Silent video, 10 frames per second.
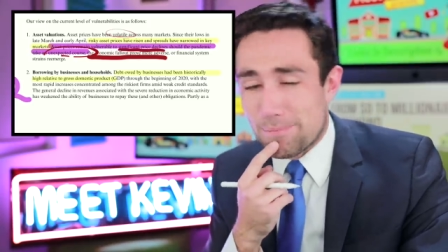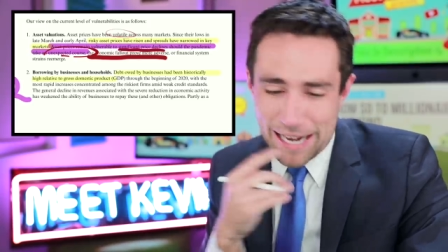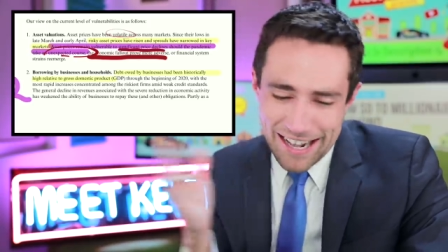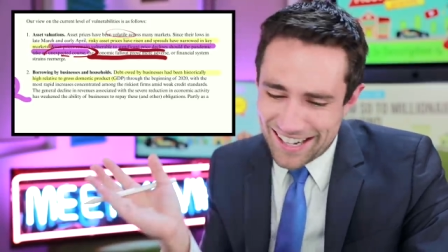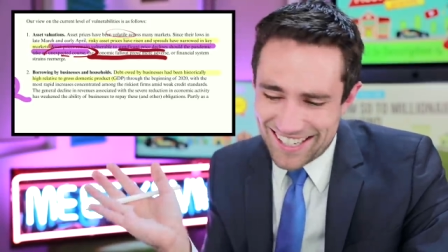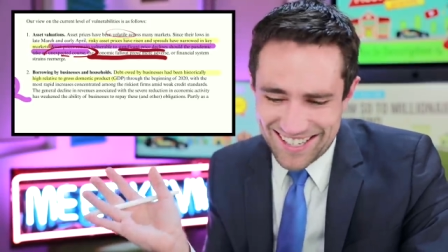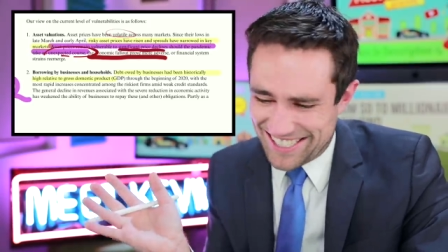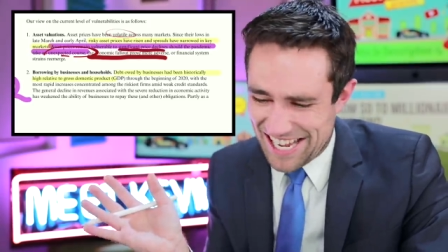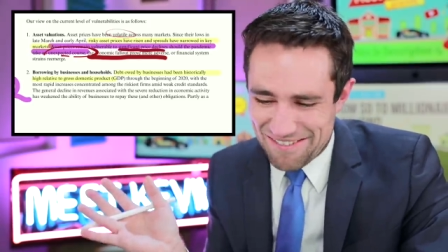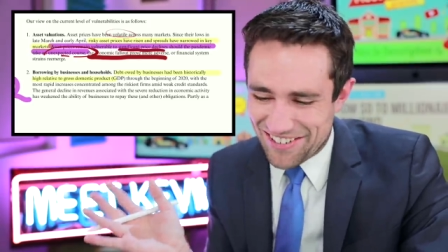but let's
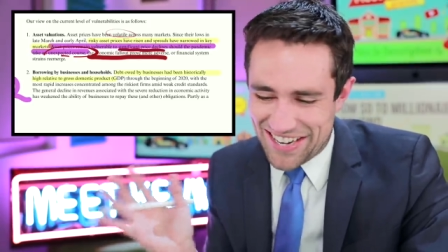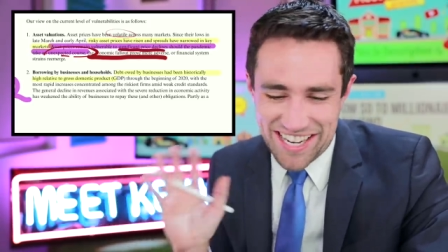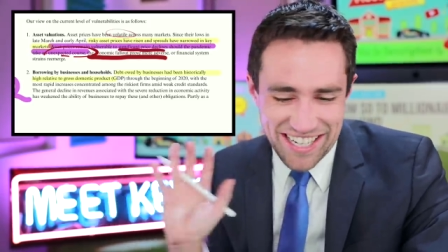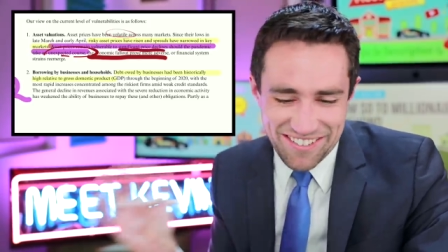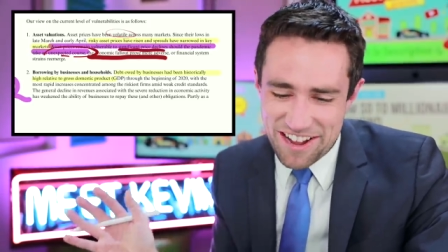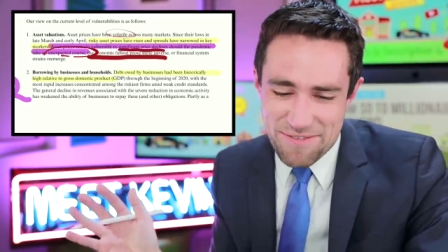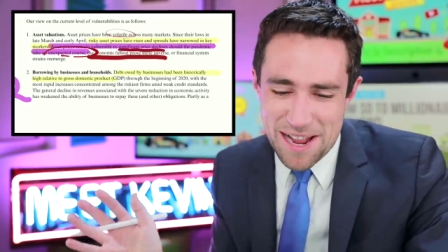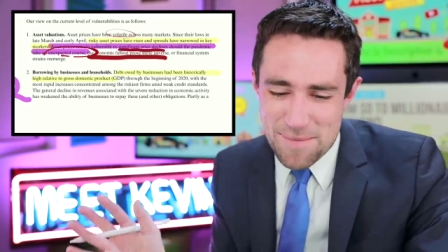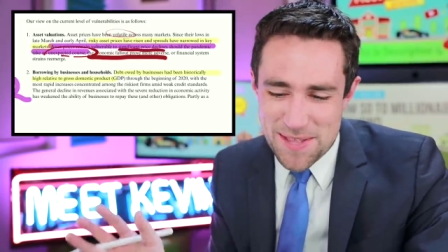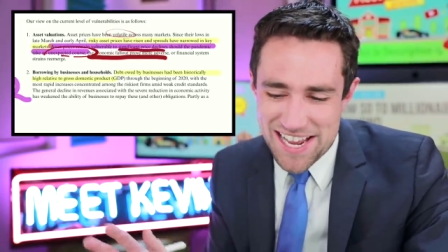keep reading. Maybe I'm the